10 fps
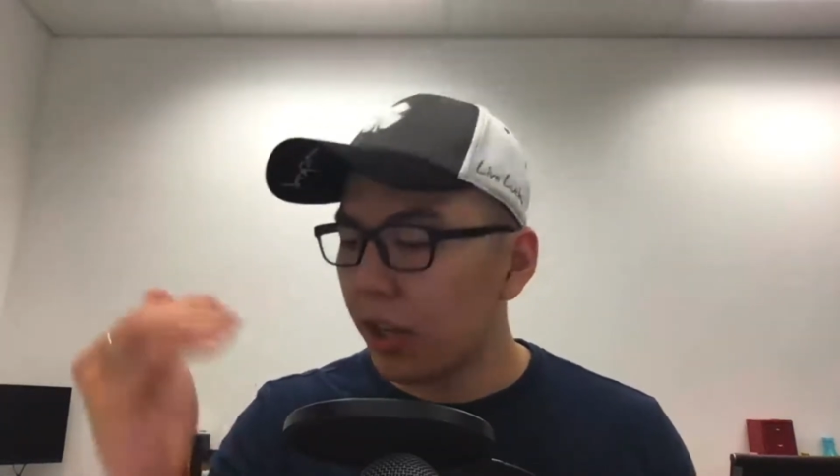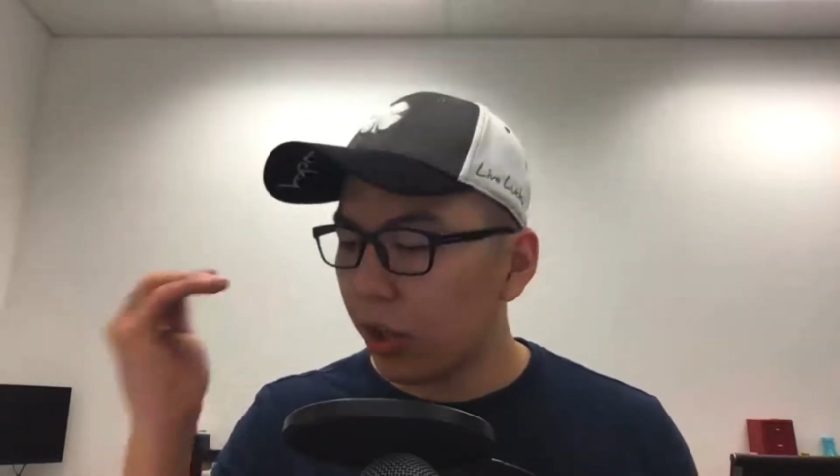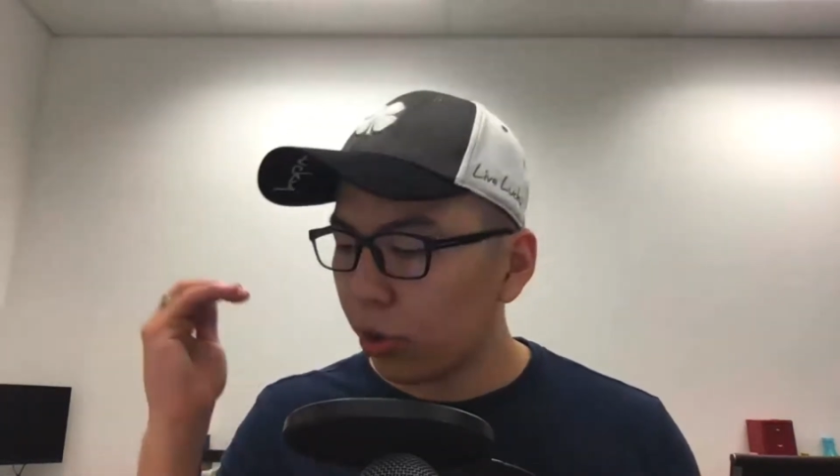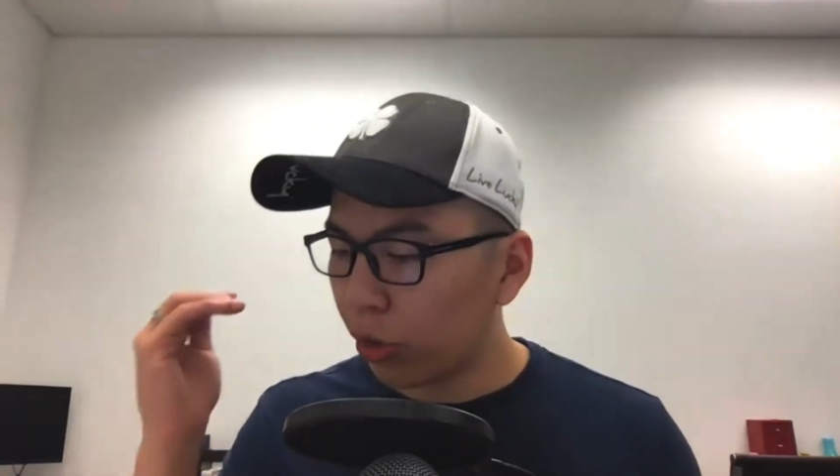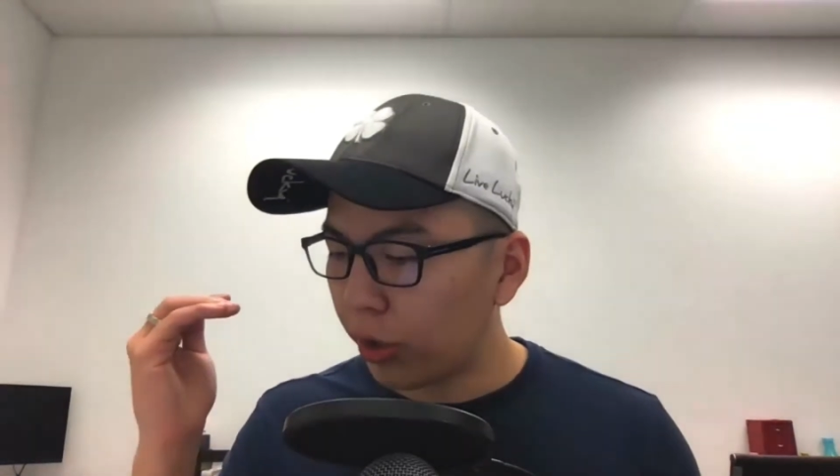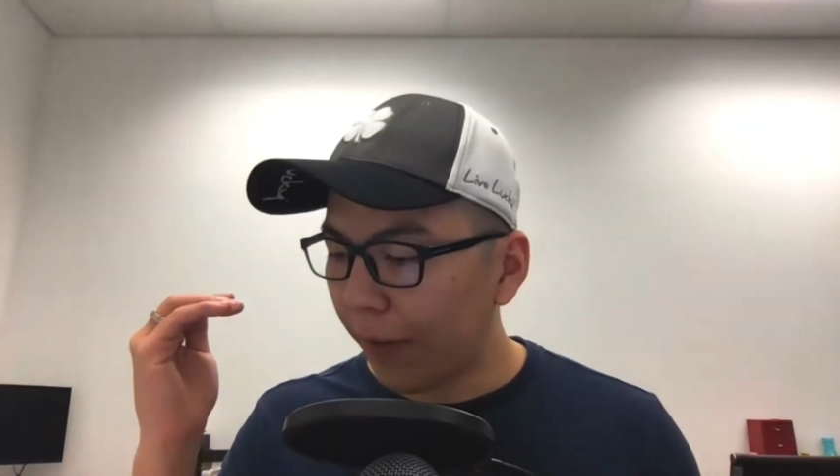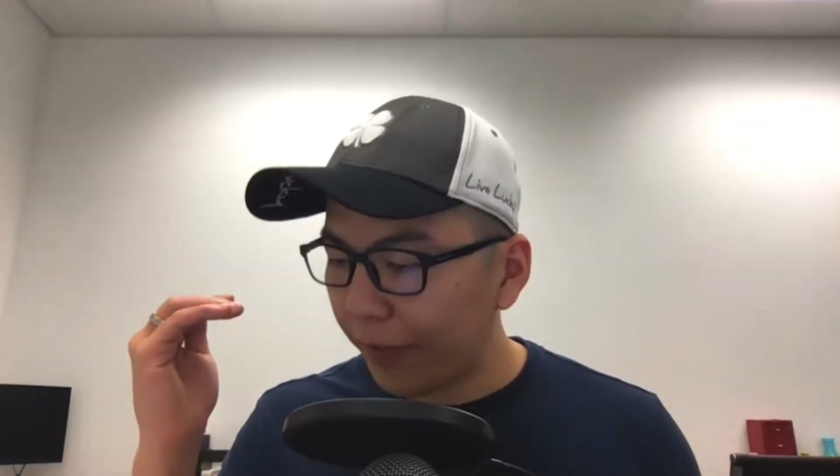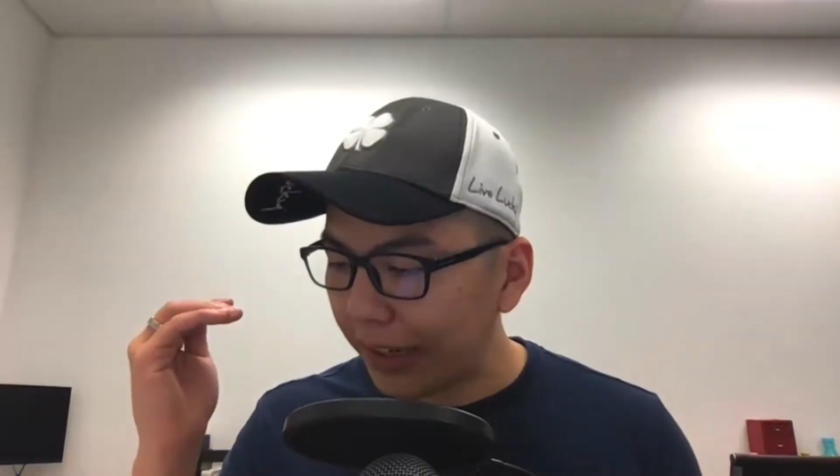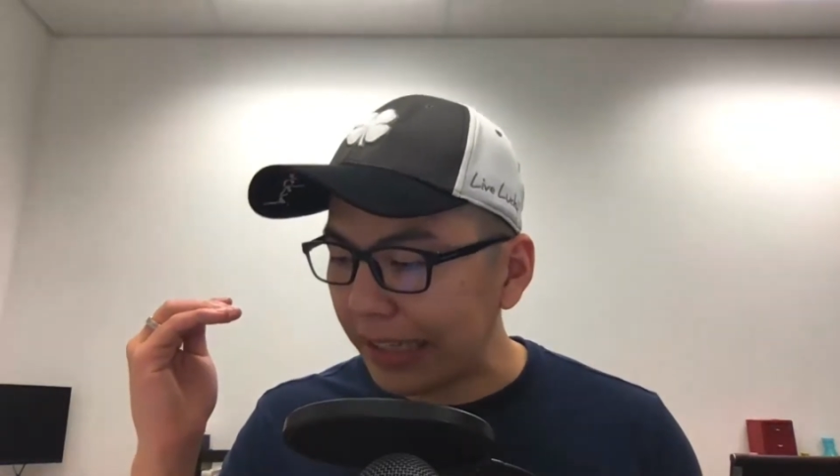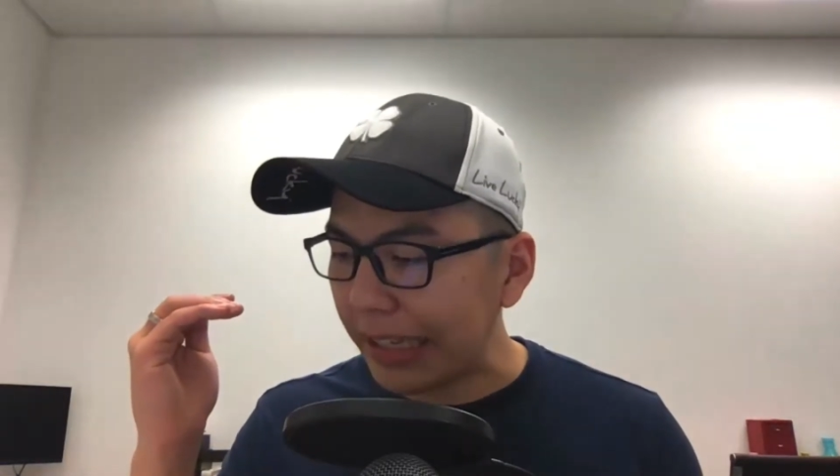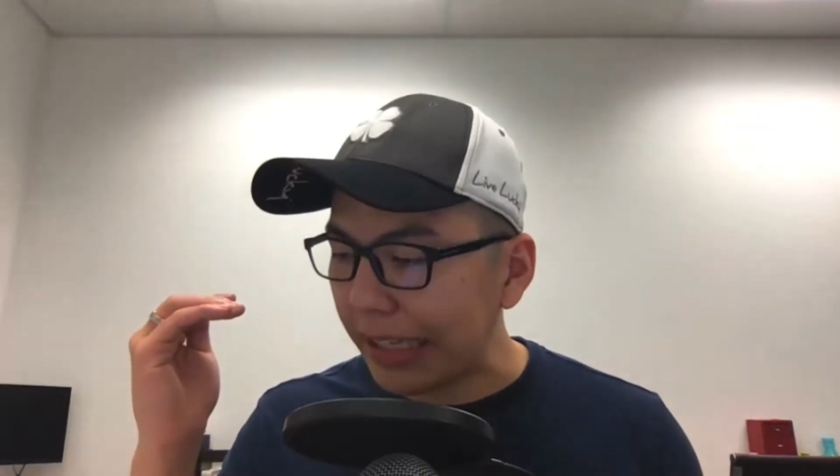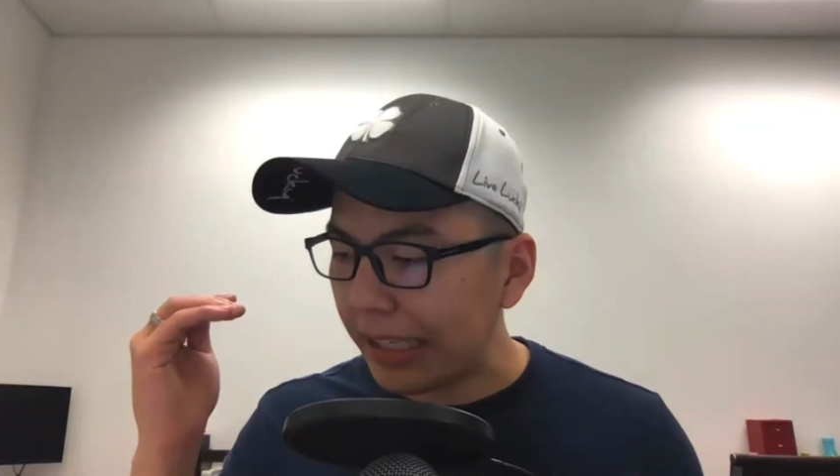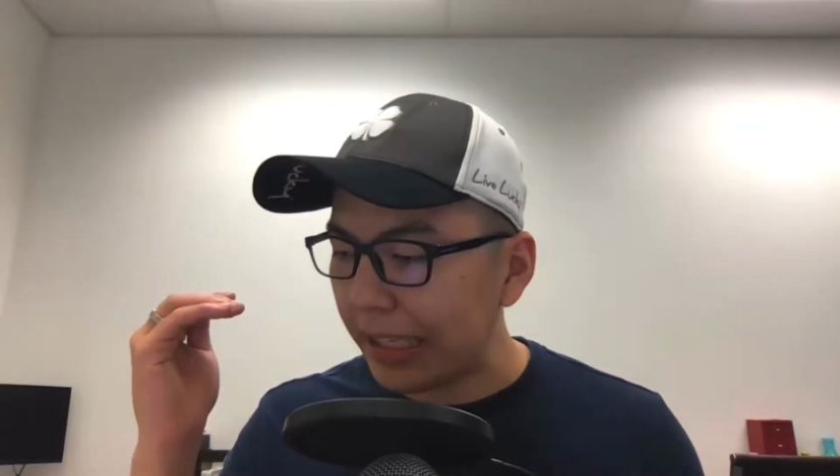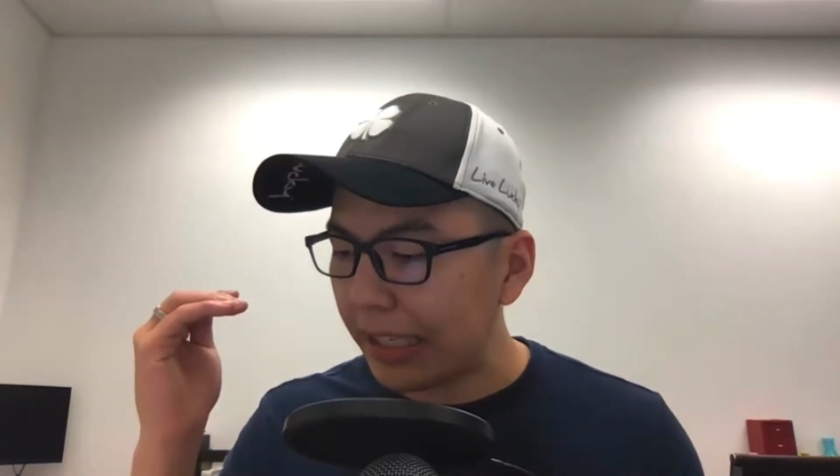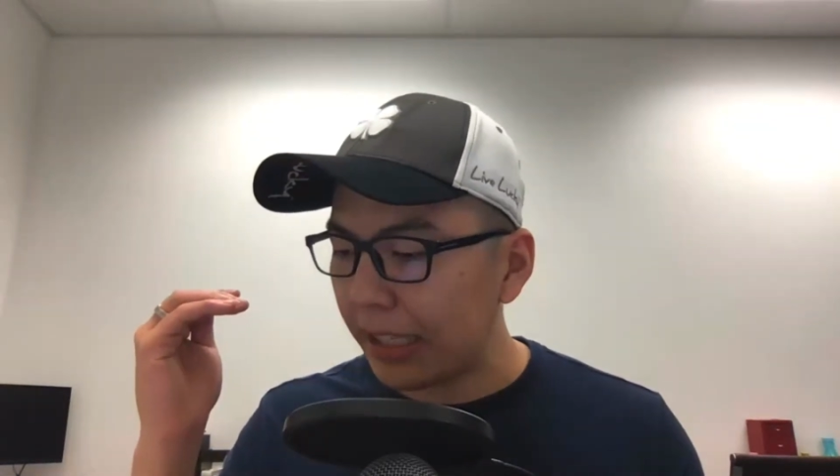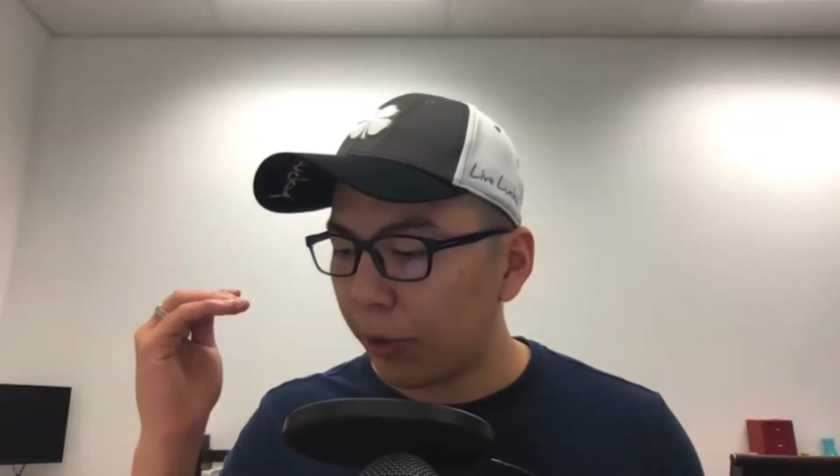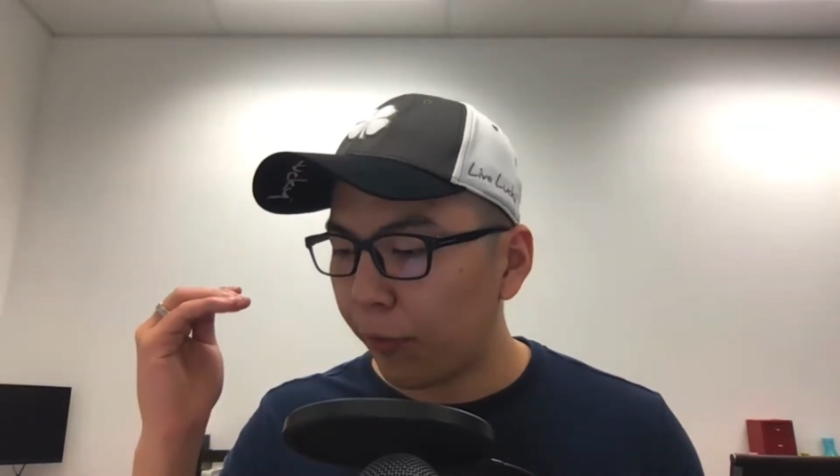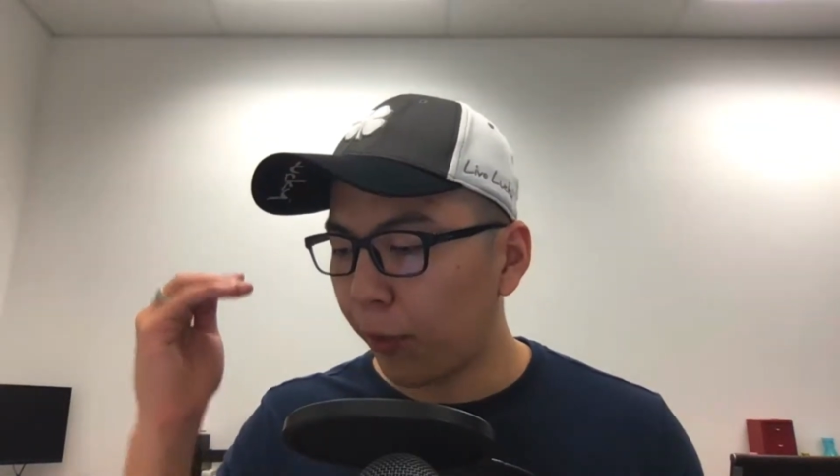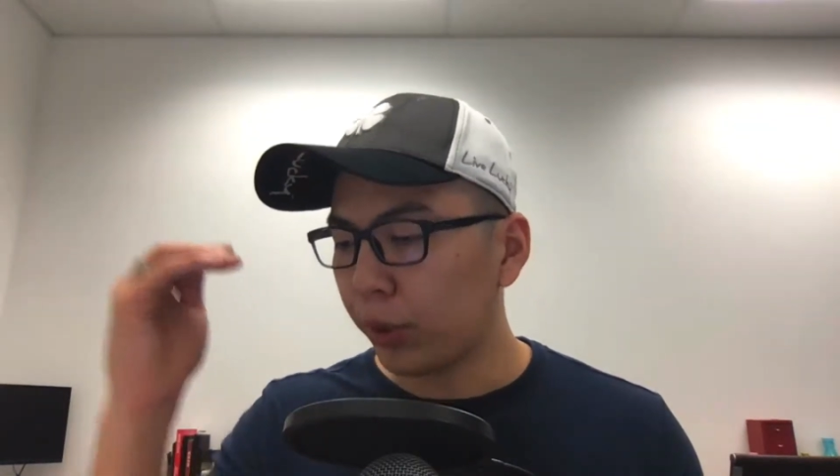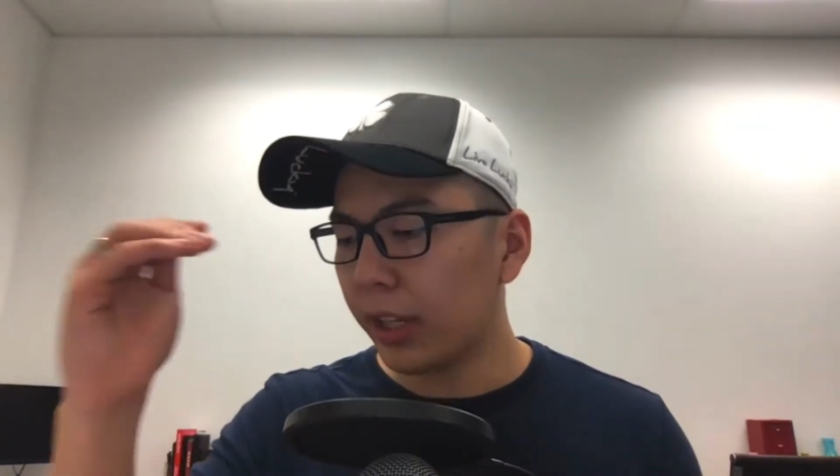So definitely
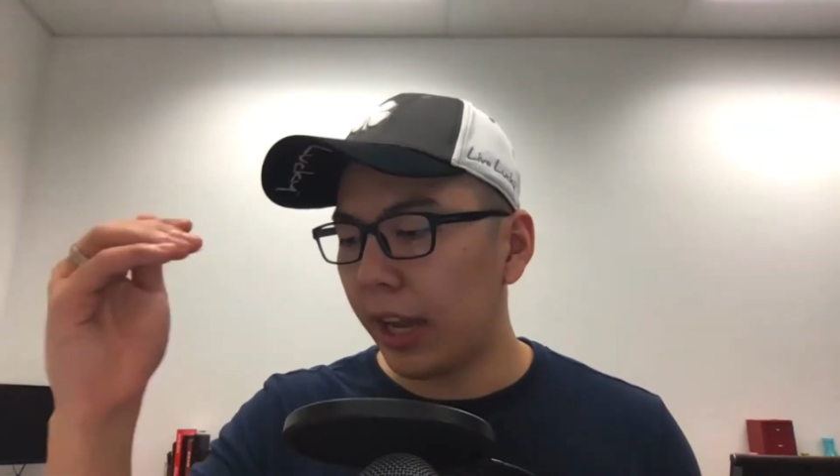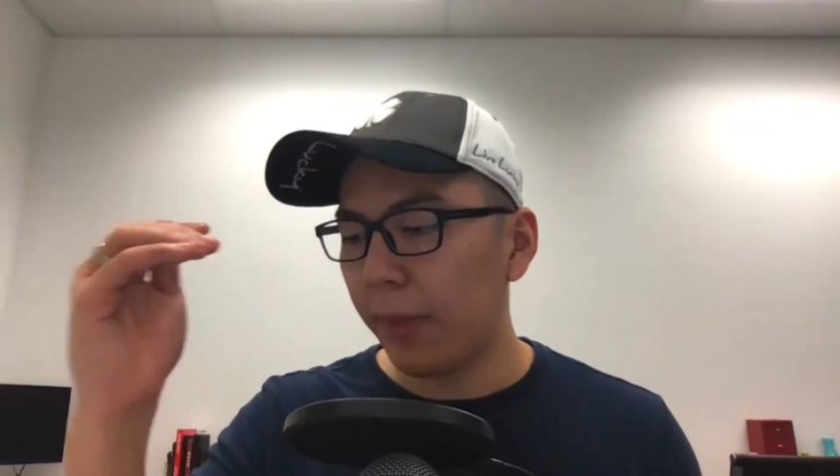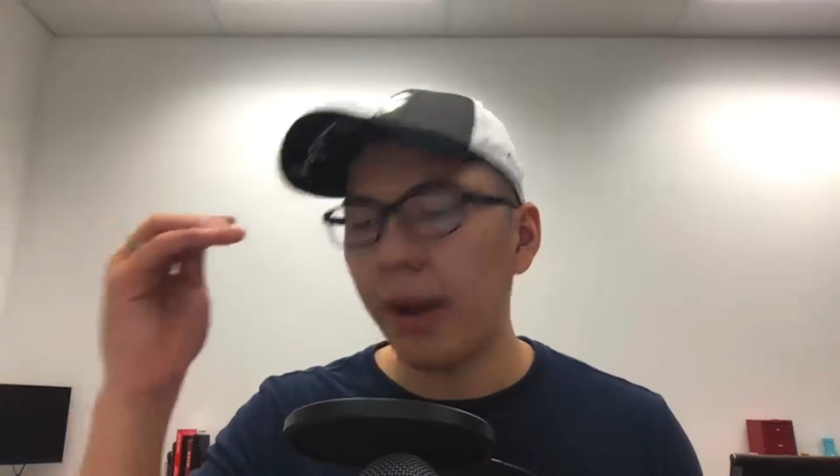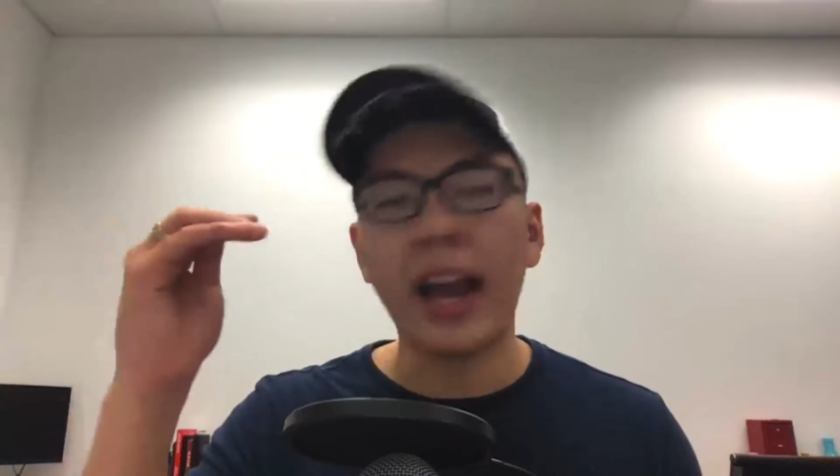filter them,